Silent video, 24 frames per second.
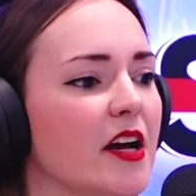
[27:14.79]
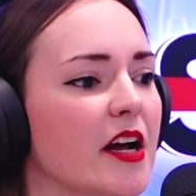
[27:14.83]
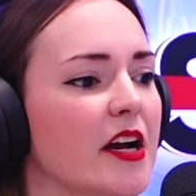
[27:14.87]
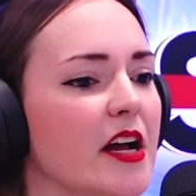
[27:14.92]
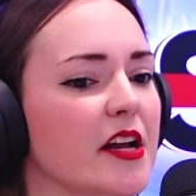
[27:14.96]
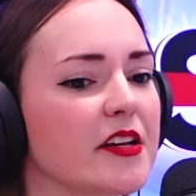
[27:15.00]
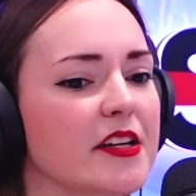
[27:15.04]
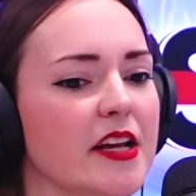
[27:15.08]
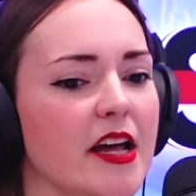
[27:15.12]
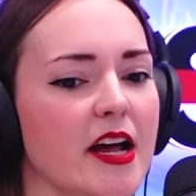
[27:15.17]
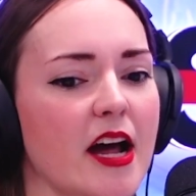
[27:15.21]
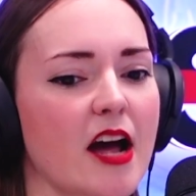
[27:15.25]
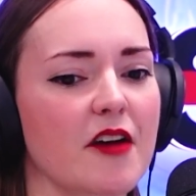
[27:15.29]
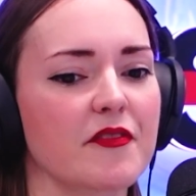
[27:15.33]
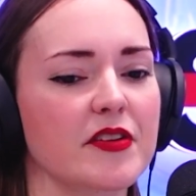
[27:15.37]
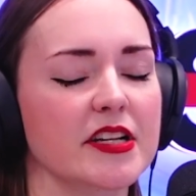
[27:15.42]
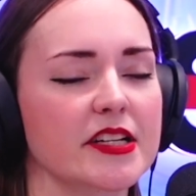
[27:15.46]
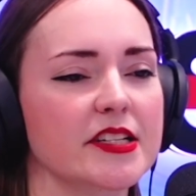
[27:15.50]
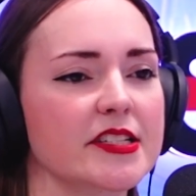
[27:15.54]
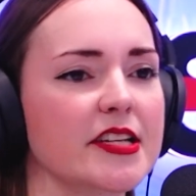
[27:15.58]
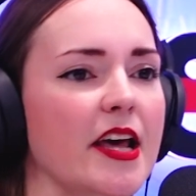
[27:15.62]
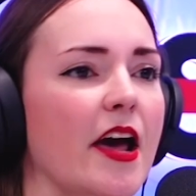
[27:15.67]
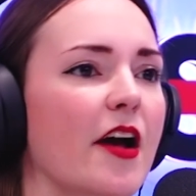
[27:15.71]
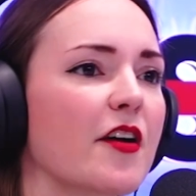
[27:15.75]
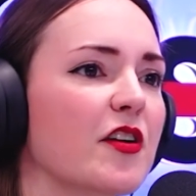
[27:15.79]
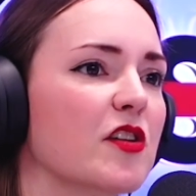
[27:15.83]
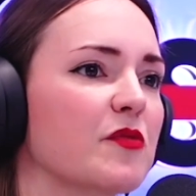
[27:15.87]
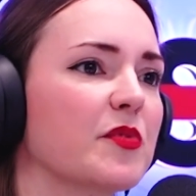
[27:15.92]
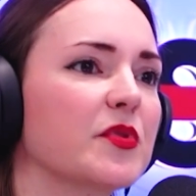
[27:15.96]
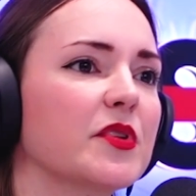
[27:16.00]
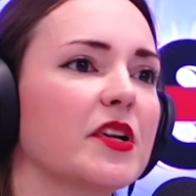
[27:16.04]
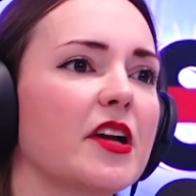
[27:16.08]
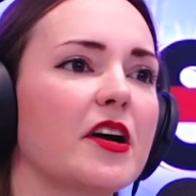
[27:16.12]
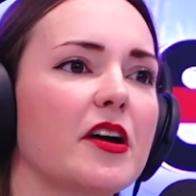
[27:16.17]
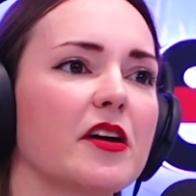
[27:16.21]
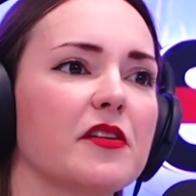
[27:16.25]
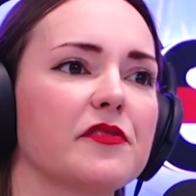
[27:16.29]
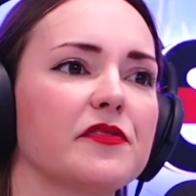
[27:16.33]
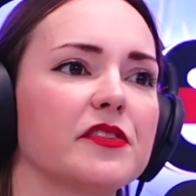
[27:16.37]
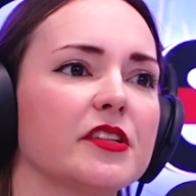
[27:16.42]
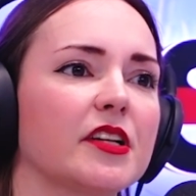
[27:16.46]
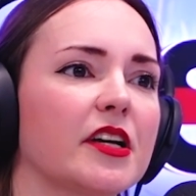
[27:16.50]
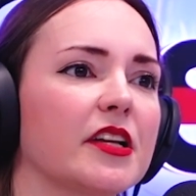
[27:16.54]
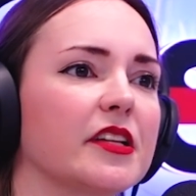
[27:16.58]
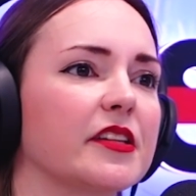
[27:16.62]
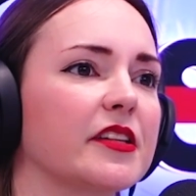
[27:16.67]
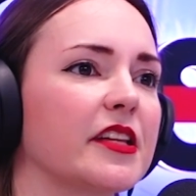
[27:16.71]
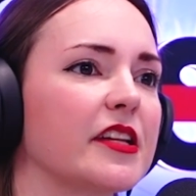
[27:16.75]
and they're having a terrible life and
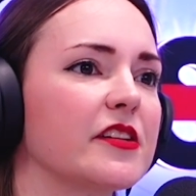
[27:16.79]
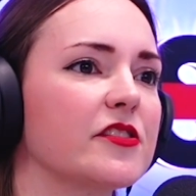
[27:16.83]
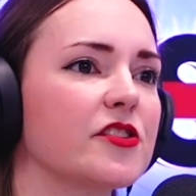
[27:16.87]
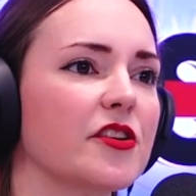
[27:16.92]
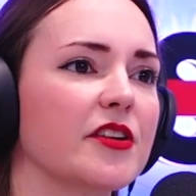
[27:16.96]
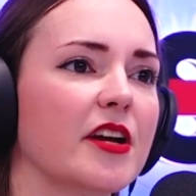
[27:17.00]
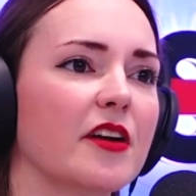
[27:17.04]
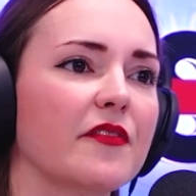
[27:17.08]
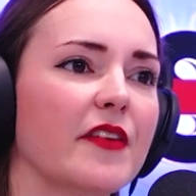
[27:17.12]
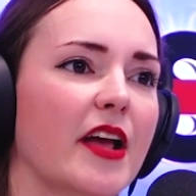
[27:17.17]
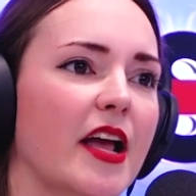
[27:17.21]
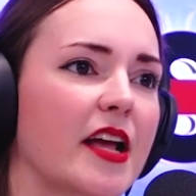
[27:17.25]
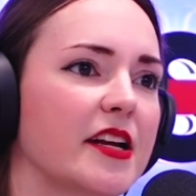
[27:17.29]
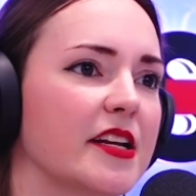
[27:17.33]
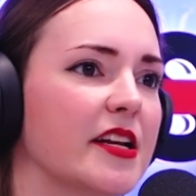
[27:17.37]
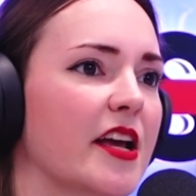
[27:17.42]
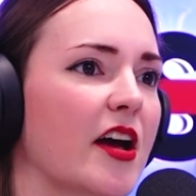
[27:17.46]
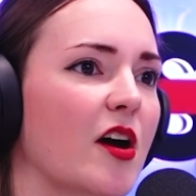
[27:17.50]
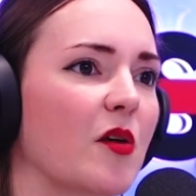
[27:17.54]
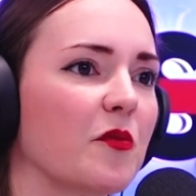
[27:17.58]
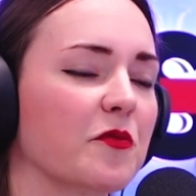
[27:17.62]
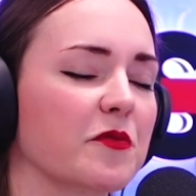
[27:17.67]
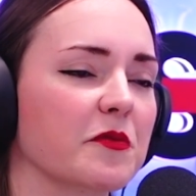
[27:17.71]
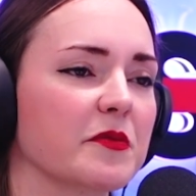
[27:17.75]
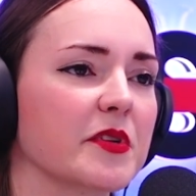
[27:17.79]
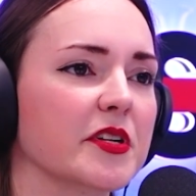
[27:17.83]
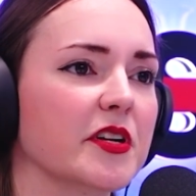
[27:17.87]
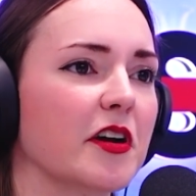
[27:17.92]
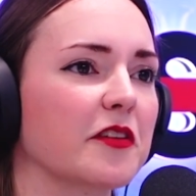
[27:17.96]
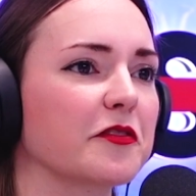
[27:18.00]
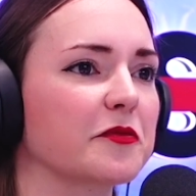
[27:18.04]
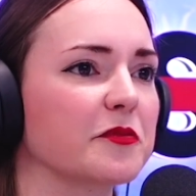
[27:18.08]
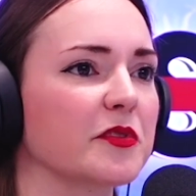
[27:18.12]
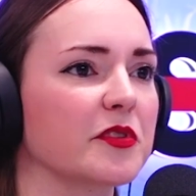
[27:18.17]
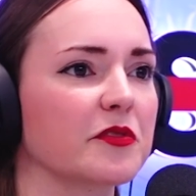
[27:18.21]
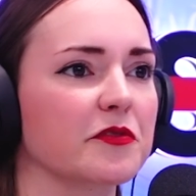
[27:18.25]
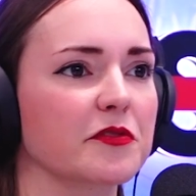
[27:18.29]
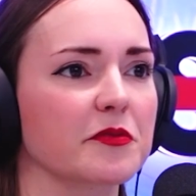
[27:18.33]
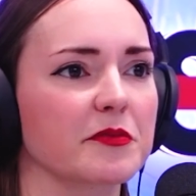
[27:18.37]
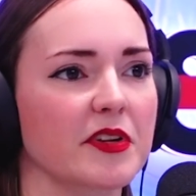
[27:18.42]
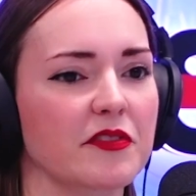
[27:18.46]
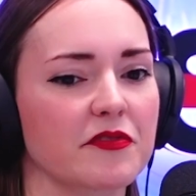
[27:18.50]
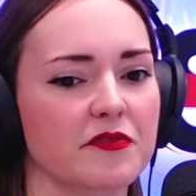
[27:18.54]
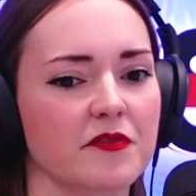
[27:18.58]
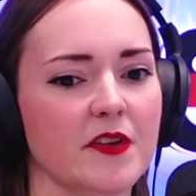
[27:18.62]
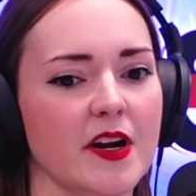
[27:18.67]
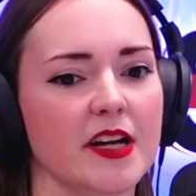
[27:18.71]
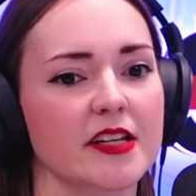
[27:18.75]
like, they don't have any help from the government, from their
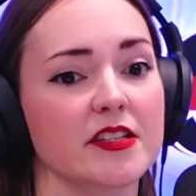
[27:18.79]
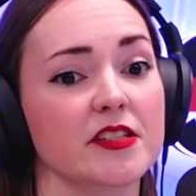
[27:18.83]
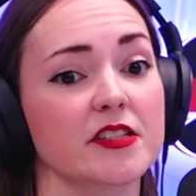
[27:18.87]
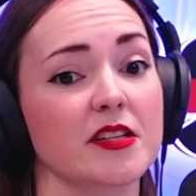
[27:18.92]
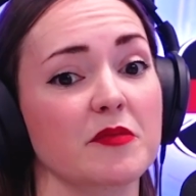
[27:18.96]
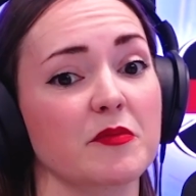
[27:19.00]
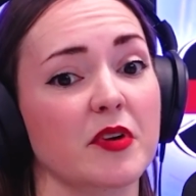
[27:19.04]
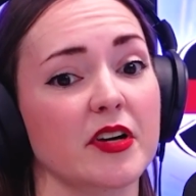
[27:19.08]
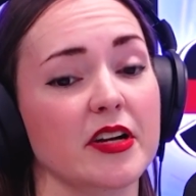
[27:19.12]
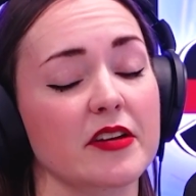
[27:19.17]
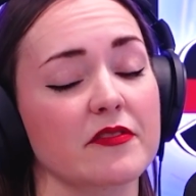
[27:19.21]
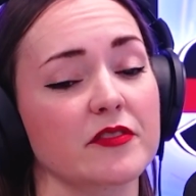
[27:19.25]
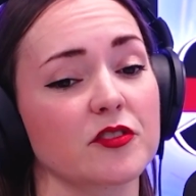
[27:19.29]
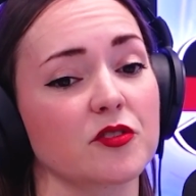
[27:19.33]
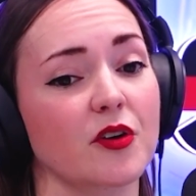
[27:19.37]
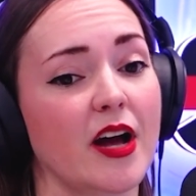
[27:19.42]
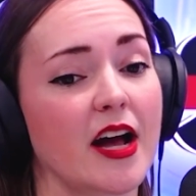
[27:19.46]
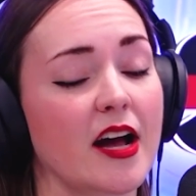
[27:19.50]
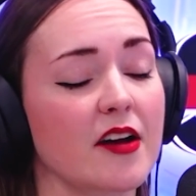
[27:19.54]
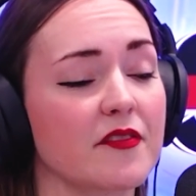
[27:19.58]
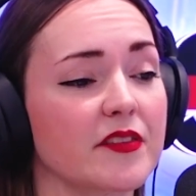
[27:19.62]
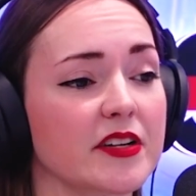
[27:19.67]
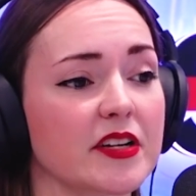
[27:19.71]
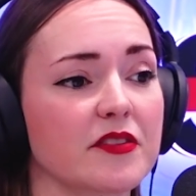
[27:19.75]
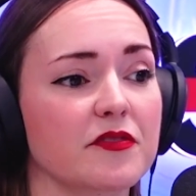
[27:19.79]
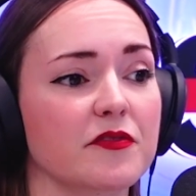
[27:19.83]
friends. They might even not have any